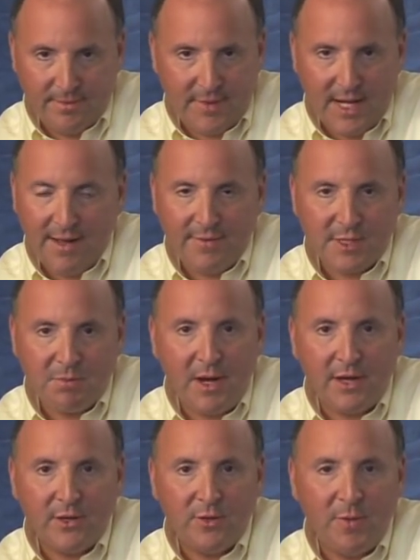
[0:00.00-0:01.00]
I have this
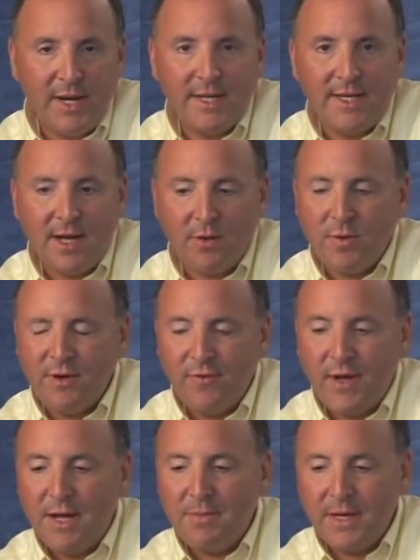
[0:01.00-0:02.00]
motto, when in doubt, run
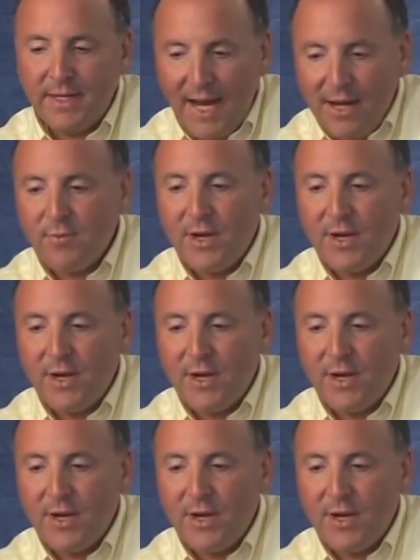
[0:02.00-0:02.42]
FileMon and